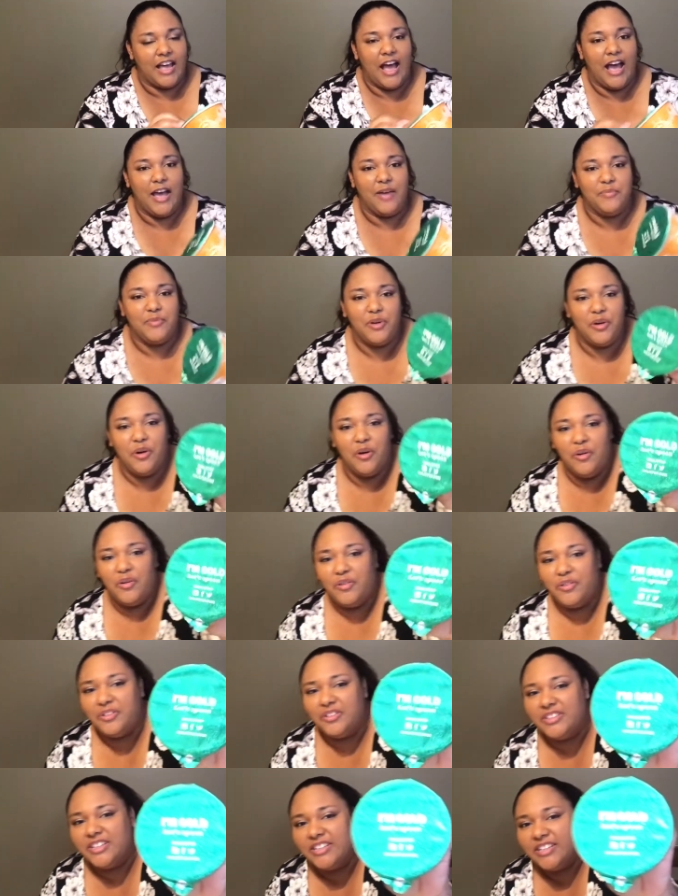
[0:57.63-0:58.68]
I'm
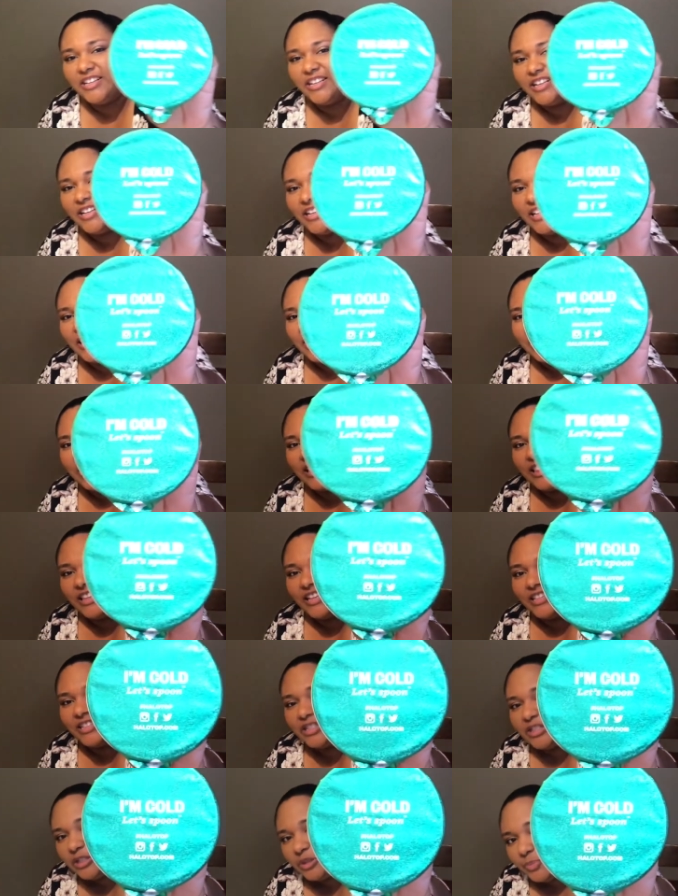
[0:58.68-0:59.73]
cold,
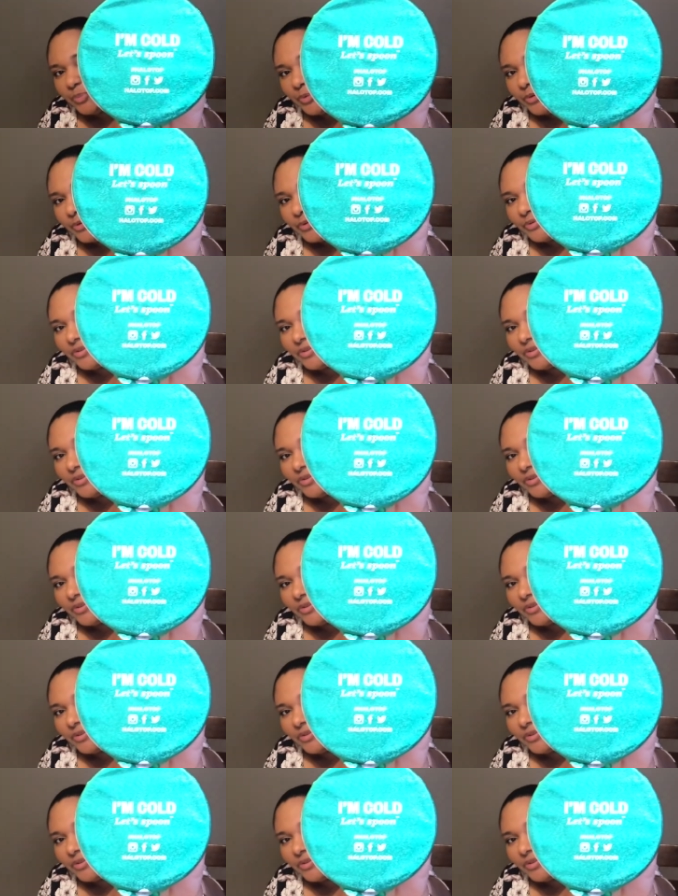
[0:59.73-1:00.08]
let's spoon.